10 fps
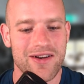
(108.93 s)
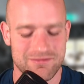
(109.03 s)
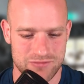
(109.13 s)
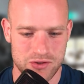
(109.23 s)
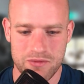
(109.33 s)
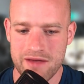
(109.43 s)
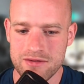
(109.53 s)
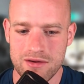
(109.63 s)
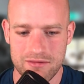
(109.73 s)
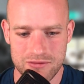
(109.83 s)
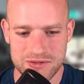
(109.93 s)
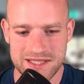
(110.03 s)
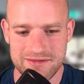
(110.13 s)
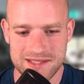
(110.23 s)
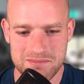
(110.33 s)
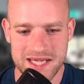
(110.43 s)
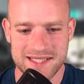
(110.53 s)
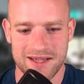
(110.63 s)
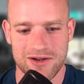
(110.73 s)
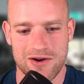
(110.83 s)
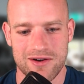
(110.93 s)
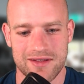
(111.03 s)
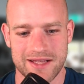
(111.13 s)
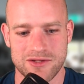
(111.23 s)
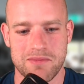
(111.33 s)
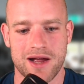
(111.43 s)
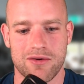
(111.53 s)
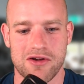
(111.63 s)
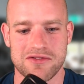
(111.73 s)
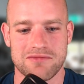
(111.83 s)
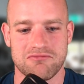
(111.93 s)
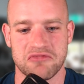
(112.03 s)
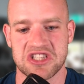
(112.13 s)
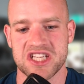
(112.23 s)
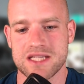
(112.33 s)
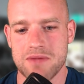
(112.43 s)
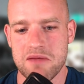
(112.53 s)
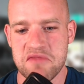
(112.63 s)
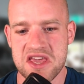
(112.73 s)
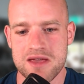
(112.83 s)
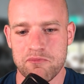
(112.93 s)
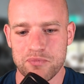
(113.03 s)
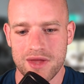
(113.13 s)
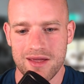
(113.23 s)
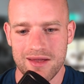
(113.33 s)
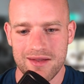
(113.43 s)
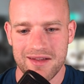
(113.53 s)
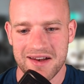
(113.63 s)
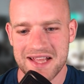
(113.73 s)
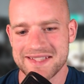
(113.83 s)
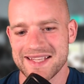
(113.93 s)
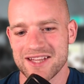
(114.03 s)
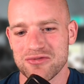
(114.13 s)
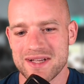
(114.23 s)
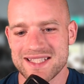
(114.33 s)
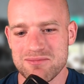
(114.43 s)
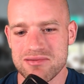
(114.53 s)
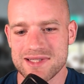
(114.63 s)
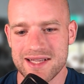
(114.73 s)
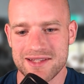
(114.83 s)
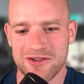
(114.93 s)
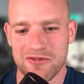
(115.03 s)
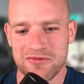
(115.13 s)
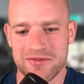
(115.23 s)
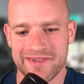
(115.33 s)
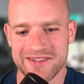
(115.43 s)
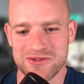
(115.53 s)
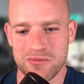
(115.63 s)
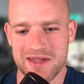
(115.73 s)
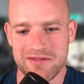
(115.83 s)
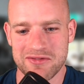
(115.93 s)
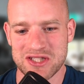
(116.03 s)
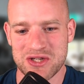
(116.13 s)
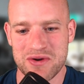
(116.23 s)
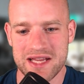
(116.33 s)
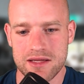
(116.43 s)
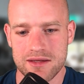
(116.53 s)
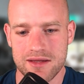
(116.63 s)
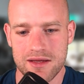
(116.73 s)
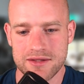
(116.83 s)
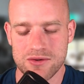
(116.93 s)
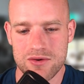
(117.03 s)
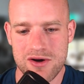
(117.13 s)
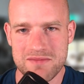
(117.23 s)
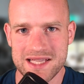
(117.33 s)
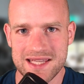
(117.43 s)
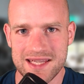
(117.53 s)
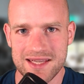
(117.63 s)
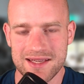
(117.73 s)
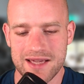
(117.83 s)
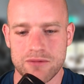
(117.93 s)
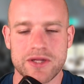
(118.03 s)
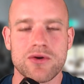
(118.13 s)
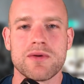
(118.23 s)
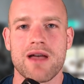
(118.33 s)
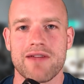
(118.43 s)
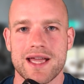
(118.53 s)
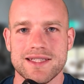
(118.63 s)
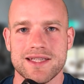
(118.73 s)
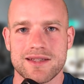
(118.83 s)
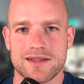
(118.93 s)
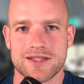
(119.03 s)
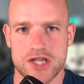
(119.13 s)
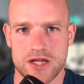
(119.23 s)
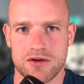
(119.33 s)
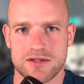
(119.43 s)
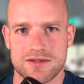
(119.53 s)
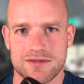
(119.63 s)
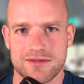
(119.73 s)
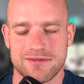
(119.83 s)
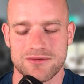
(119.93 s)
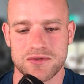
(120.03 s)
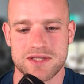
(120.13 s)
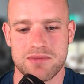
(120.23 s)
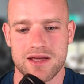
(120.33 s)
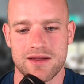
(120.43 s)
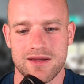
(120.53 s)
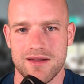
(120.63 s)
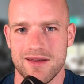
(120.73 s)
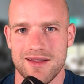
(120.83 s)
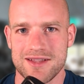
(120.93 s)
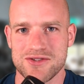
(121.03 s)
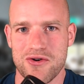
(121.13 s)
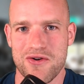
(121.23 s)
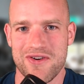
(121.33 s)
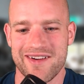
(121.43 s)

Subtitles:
so we have you see this big circle at the background, which is maybe, let's say 20% of the width of the screen. So how many, and we know we have 18 channels to display. So